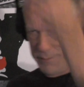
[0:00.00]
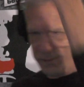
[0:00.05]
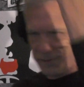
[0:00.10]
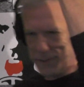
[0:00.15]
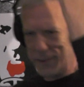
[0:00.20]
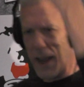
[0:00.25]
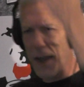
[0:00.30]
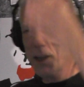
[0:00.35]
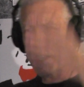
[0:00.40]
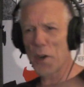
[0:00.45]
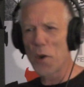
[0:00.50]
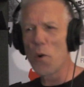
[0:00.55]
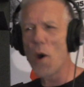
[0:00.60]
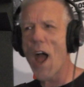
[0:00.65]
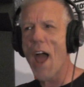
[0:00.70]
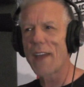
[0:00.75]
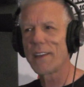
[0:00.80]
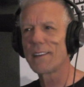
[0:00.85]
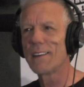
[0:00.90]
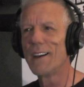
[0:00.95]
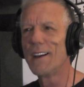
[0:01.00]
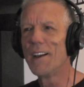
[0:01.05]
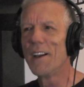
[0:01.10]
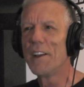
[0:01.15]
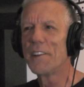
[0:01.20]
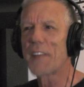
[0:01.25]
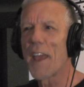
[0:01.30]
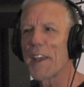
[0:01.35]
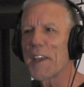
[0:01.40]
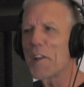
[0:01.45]
Take it away.
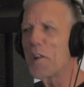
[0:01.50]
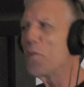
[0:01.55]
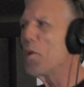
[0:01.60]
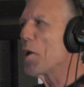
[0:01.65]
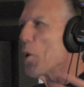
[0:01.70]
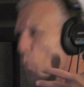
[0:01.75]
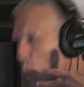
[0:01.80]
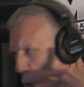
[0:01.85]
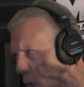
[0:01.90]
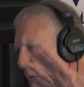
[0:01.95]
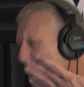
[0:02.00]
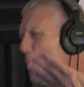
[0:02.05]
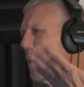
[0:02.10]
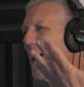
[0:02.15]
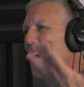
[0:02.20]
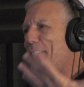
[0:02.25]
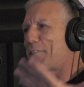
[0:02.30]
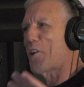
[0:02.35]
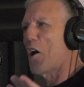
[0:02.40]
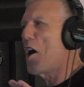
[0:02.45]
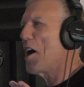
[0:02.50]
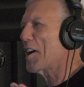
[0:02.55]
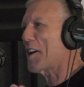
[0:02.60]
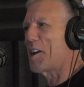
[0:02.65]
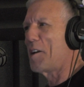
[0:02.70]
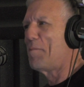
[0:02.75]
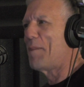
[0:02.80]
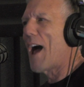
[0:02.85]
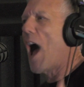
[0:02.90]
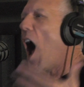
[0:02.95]
Take it away. What am I talking
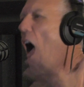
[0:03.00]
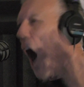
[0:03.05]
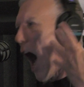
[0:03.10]
about?